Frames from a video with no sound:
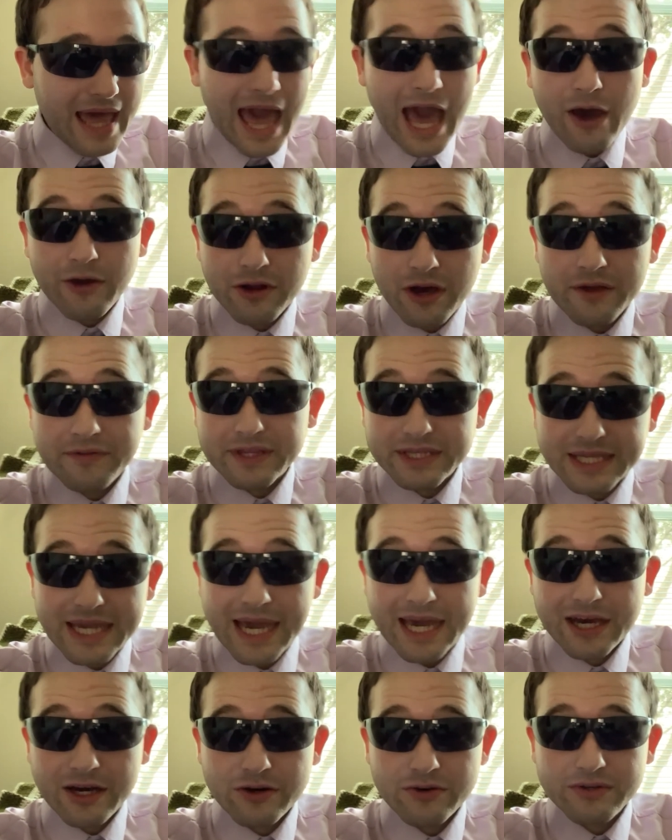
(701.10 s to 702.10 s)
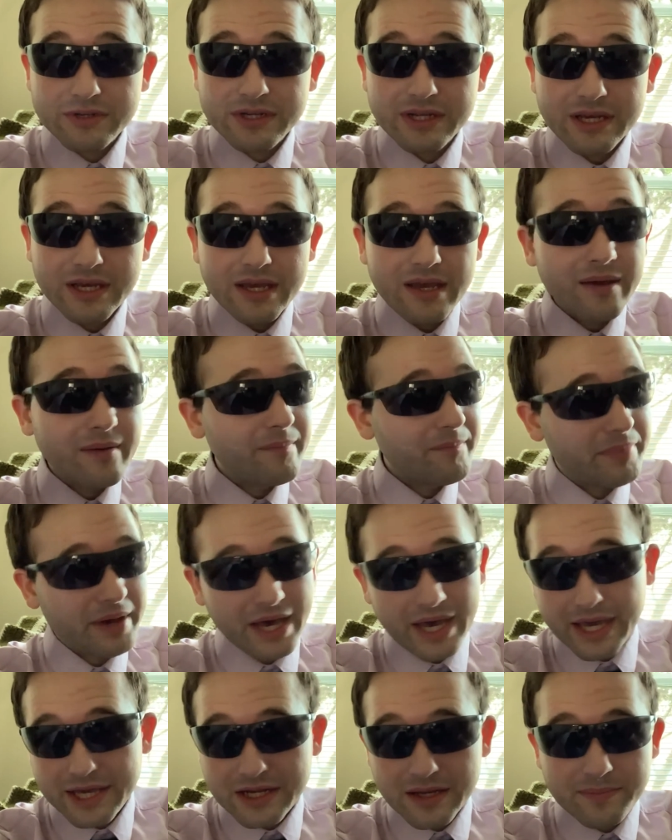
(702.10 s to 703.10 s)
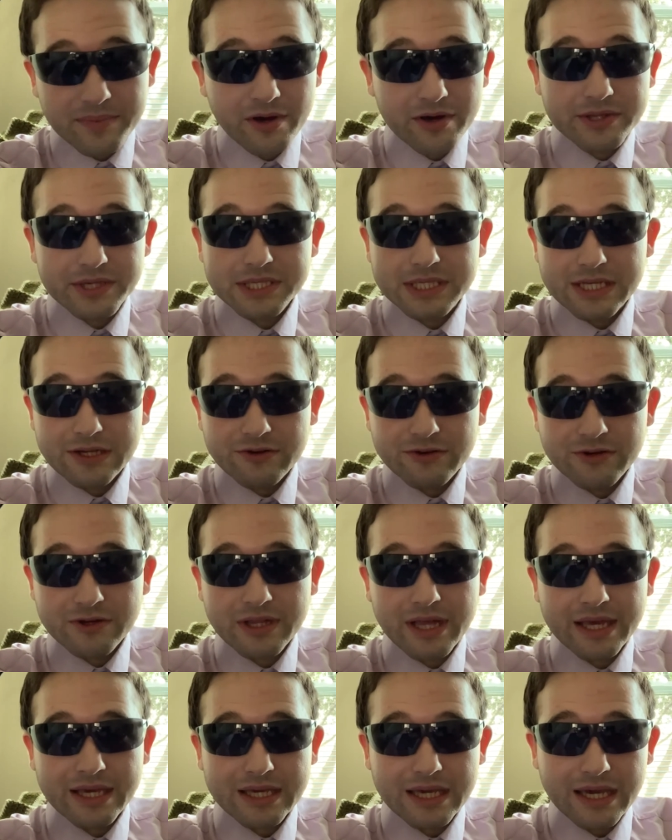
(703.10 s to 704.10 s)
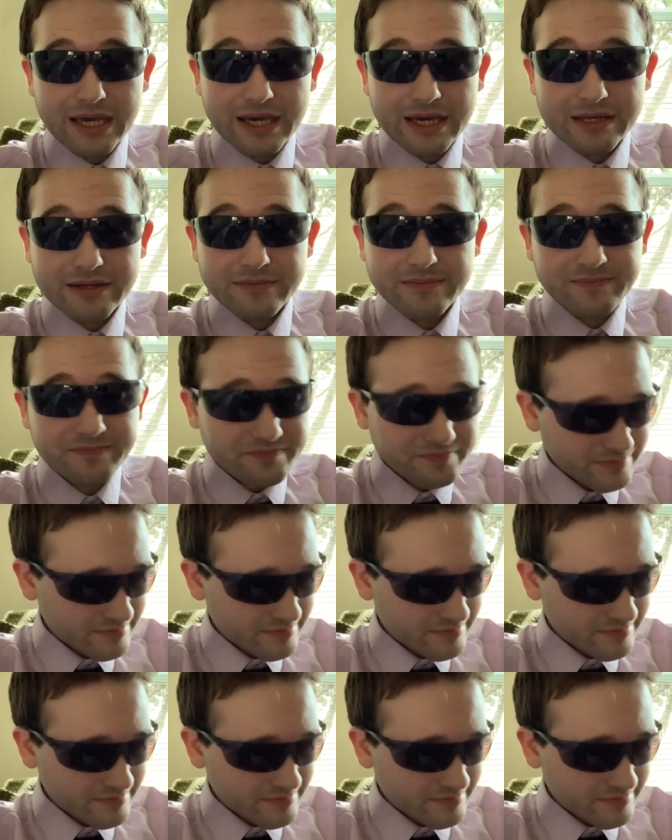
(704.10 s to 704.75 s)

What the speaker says: on the town, buying up all the cereal I can.